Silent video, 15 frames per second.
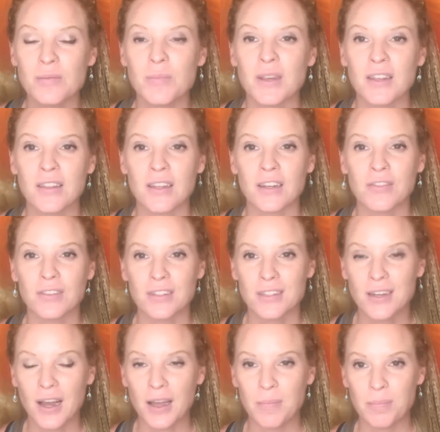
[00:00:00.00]
mean that if it's
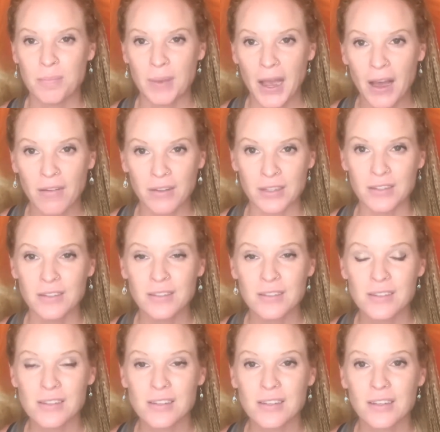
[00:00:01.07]
not
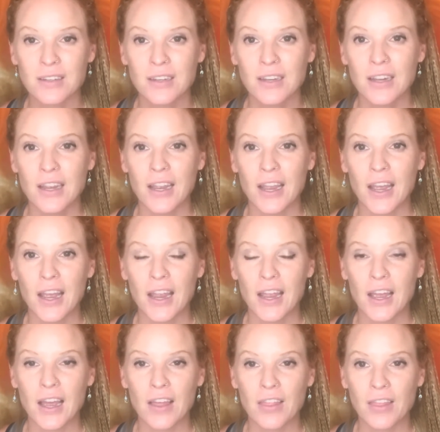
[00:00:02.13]
balanced,
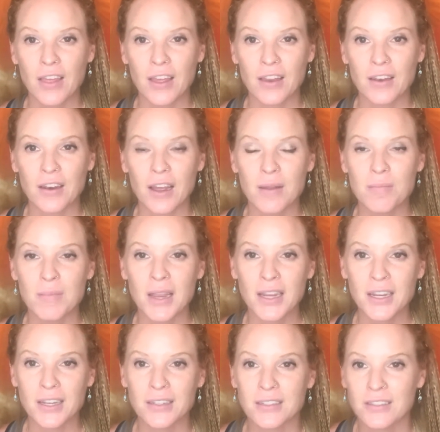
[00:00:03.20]
then I'm
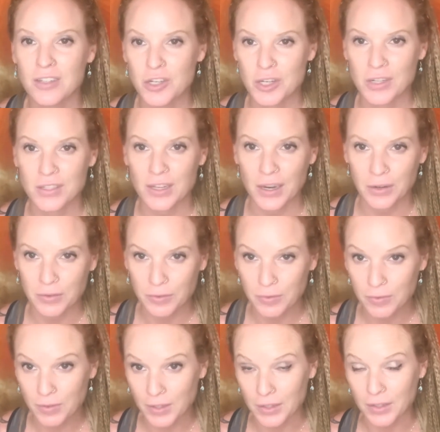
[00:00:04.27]
making decisions out of
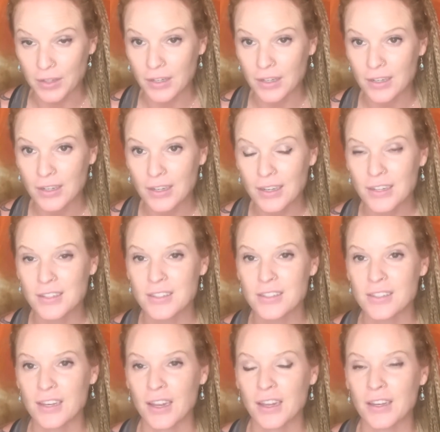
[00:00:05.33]
fear
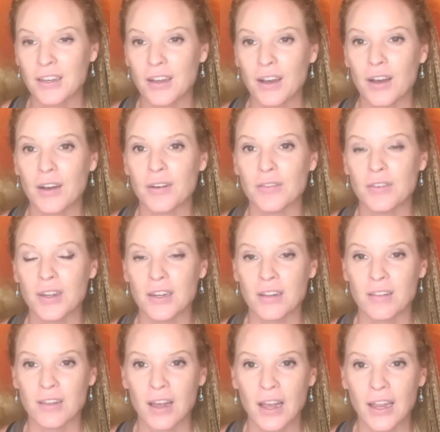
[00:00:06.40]
instead of an
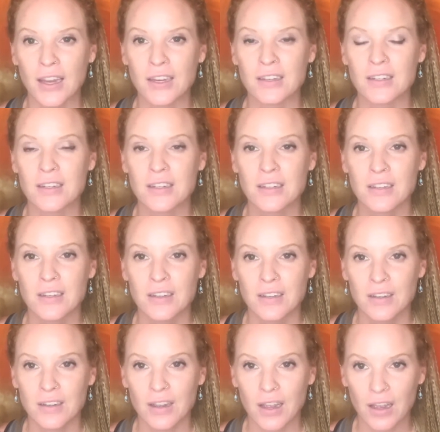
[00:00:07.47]
aligned,
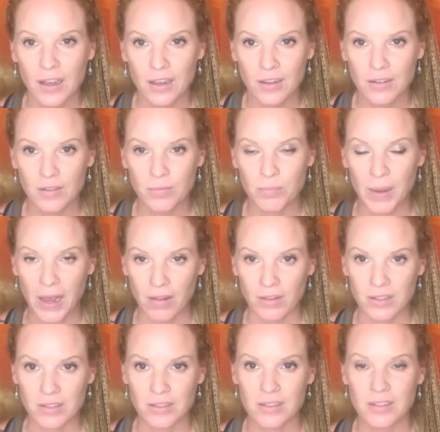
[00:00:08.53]

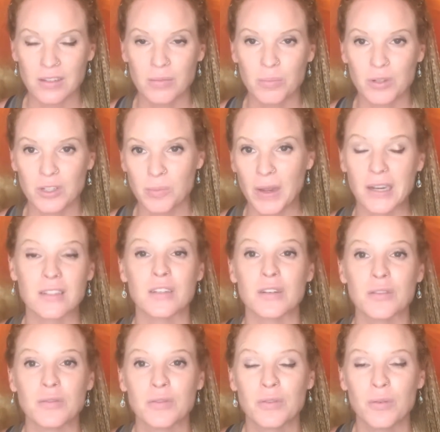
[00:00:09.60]
balanced
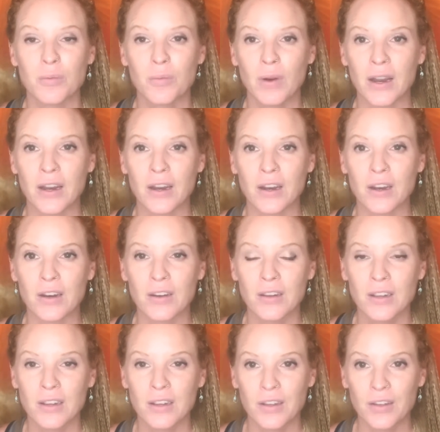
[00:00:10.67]
perspective where
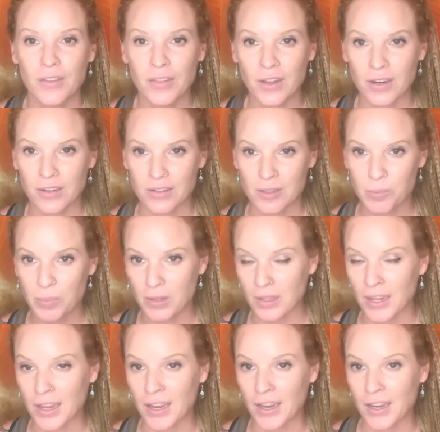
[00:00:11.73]
there's
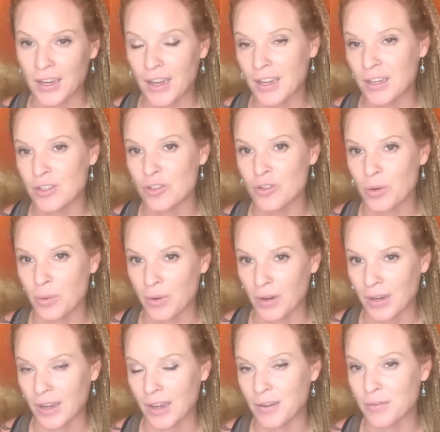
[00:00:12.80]
play and
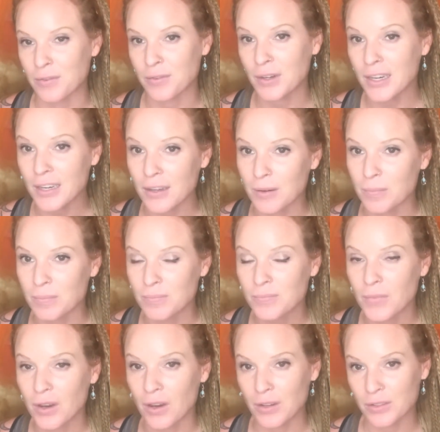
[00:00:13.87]
joy and freedom
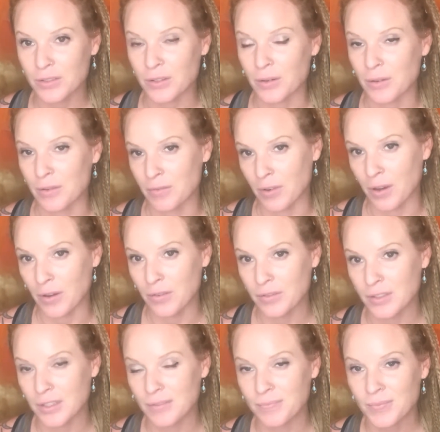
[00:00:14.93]
also
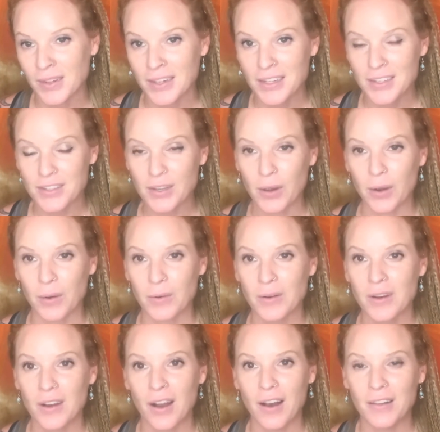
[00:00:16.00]
involved. So
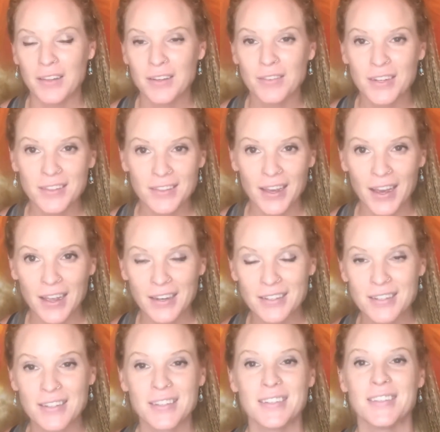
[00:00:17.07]
I'll leave it at that.
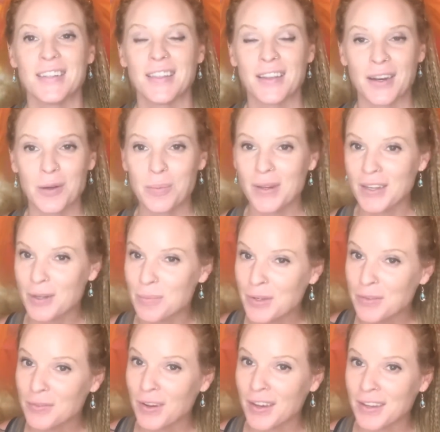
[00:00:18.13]
Therapy can be
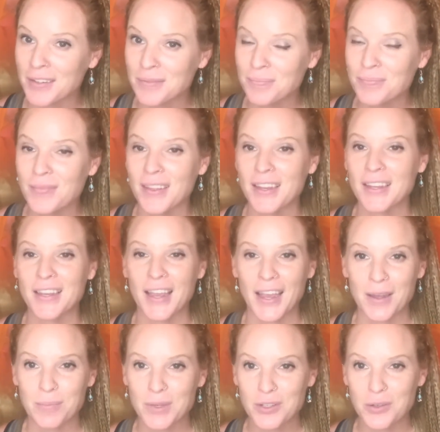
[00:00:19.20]
fun, it
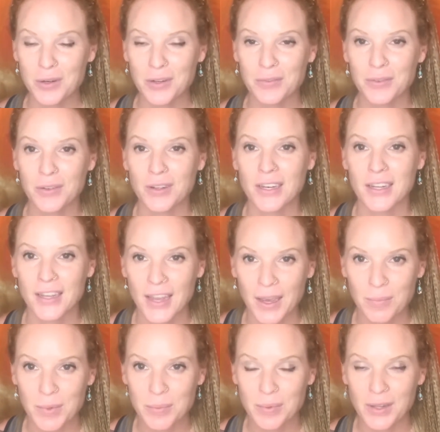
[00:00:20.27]
can be joyful, and it can
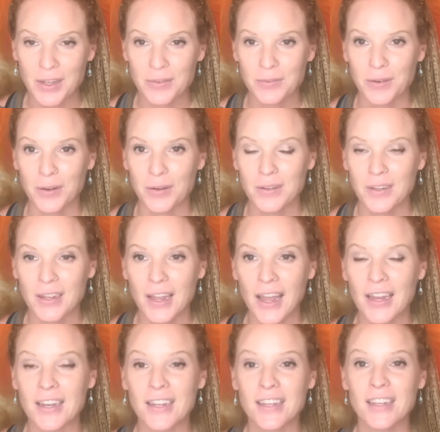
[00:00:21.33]
be playful.
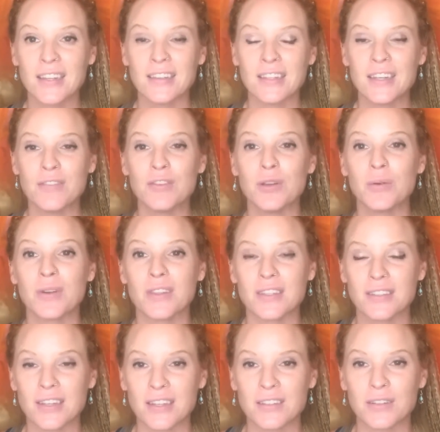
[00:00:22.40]
And it can leave you with a
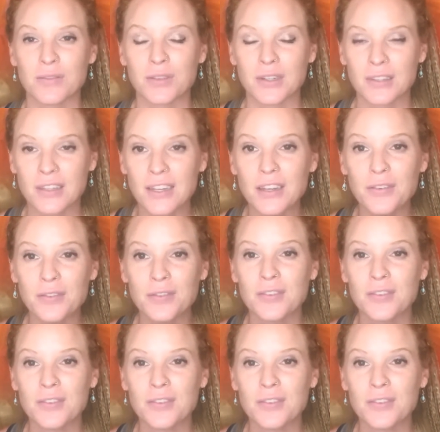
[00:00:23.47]
sense of relief.